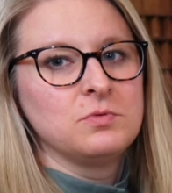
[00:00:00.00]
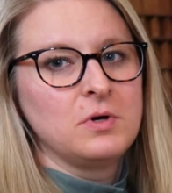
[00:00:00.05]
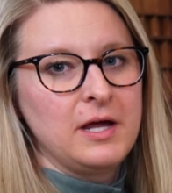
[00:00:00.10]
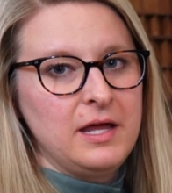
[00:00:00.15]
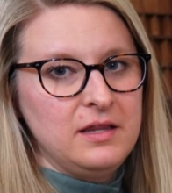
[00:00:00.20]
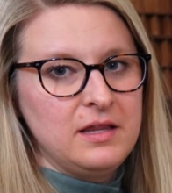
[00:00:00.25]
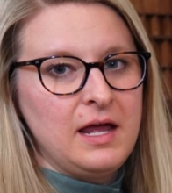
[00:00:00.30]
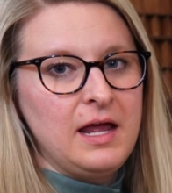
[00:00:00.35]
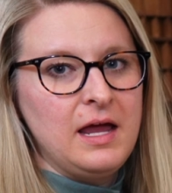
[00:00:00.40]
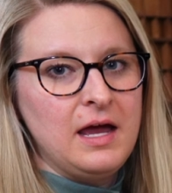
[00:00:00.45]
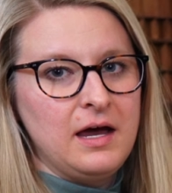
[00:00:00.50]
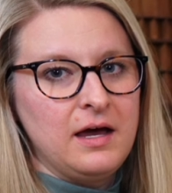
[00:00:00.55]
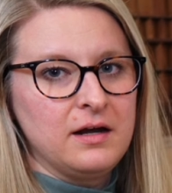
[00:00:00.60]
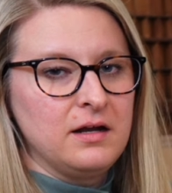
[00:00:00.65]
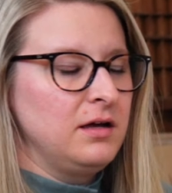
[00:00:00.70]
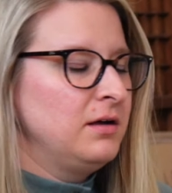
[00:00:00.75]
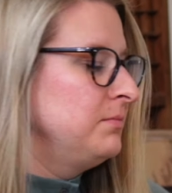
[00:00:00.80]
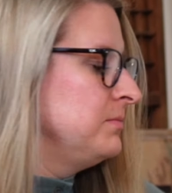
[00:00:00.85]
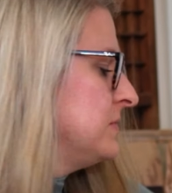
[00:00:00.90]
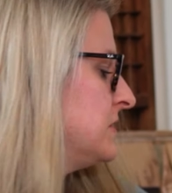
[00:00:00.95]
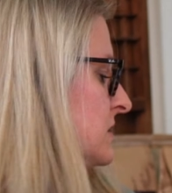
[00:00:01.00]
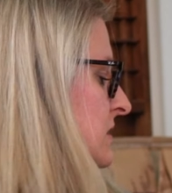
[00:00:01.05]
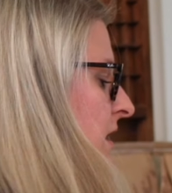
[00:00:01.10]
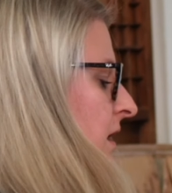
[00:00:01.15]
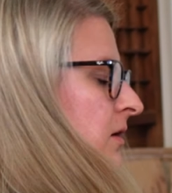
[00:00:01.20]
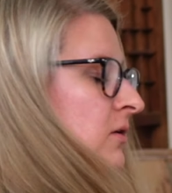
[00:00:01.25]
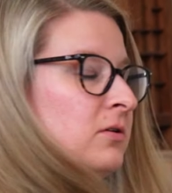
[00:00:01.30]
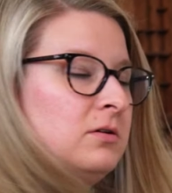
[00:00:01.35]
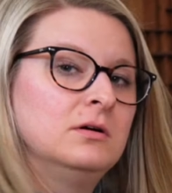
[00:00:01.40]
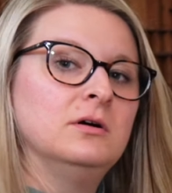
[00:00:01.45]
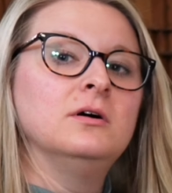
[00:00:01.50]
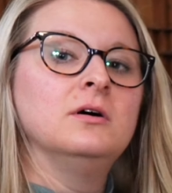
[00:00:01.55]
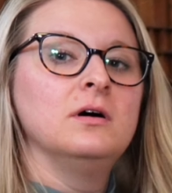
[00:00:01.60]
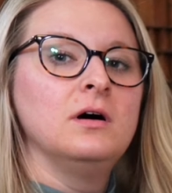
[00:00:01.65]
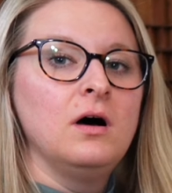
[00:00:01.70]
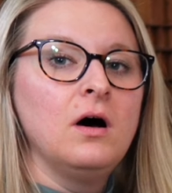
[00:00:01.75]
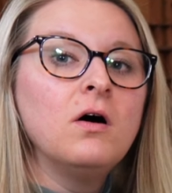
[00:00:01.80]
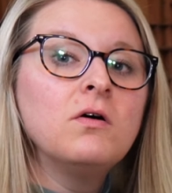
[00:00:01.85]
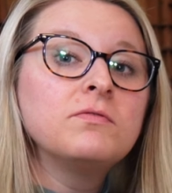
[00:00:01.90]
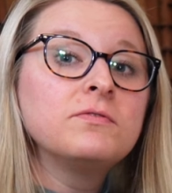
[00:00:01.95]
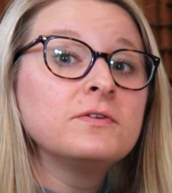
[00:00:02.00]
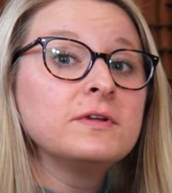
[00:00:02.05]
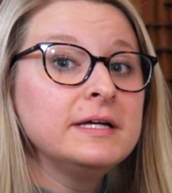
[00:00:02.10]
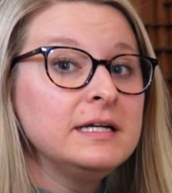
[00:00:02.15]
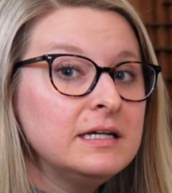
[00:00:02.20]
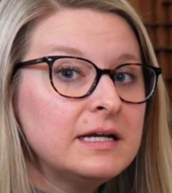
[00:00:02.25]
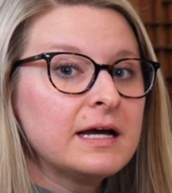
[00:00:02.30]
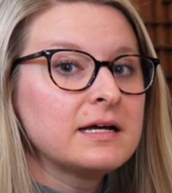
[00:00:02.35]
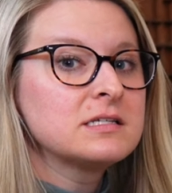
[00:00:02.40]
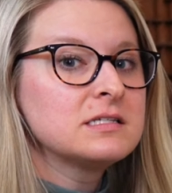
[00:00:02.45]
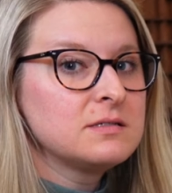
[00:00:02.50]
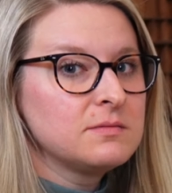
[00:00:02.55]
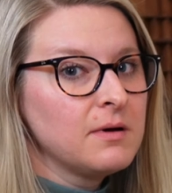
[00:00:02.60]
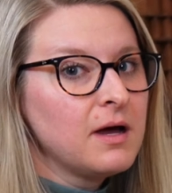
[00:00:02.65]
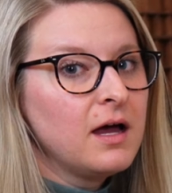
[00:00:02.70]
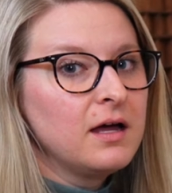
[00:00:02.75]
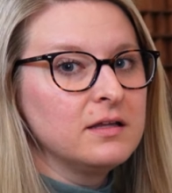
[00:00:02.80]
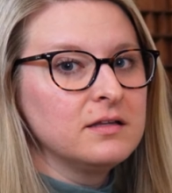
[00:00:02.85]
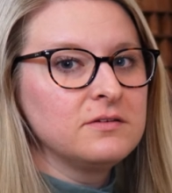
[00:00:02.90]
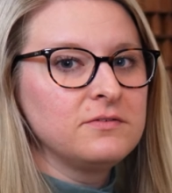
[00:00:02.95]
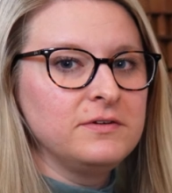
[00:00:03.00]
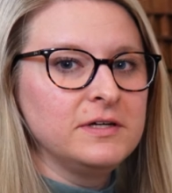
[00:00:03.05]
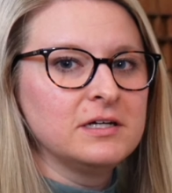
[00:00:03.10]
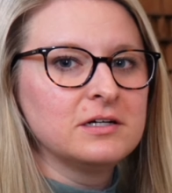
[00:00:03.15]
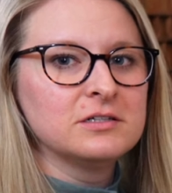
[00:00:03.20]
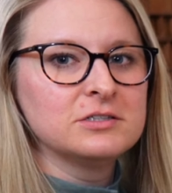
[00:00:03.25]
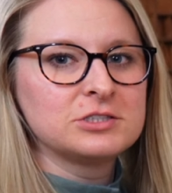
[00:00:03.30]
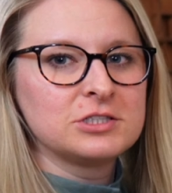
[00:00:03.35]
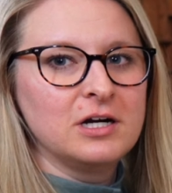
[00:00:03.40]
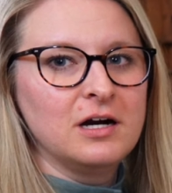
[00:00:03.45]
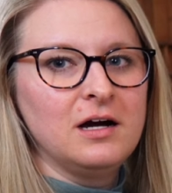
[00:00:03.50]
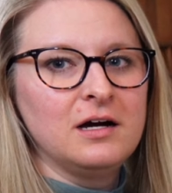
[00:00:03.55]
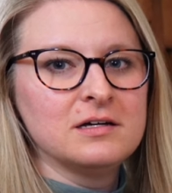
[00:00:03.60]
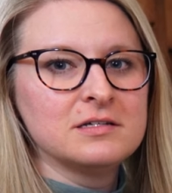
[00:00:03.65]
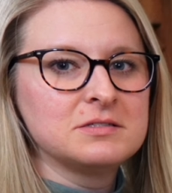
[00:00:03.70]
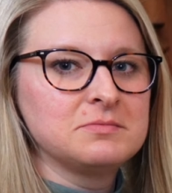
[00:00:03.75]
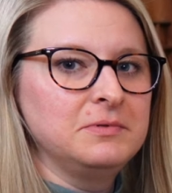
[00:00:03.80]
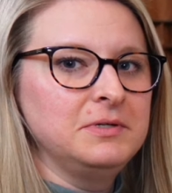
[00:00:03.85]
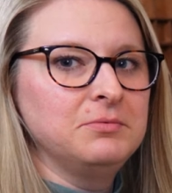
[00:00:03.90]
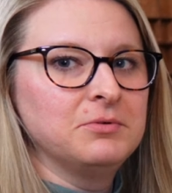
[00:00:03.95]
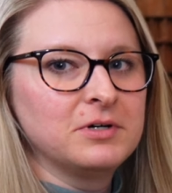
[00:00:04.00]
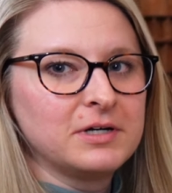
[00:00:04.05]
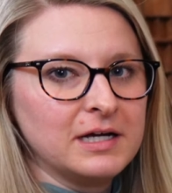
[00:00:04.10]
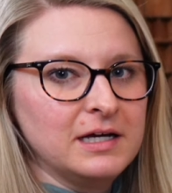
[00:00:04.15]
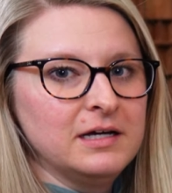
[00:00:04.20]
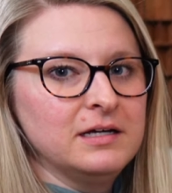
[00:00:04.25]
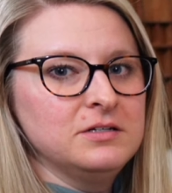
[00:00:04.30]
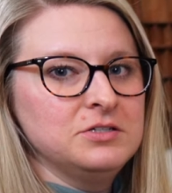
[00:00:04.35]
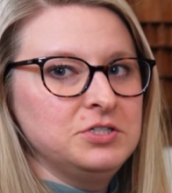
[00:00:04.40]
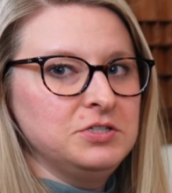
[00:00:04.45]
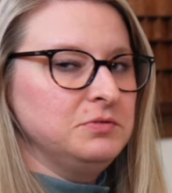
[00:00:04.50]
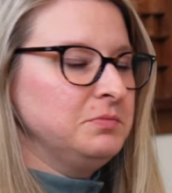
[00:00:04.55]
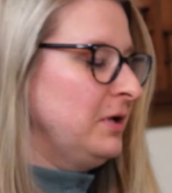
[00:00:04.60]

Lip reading: while they had them, so hopefully next month, fingers crossed, we will get 2